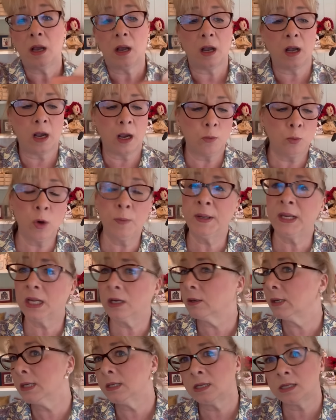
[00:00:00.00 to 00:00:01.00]
Uh, we'll be
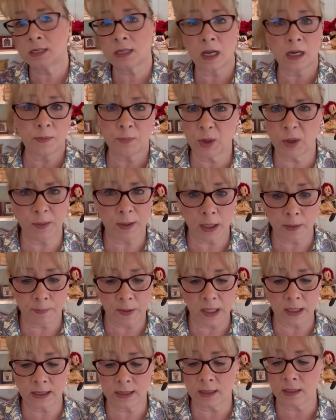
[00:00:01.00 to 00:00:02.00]
carrying this on a permanent
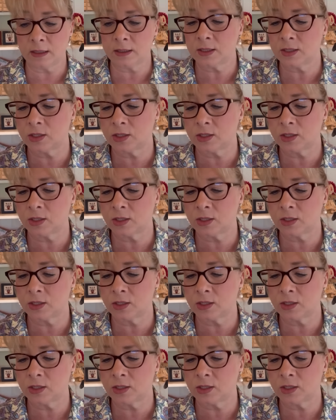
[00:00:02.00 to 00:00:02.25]
basis,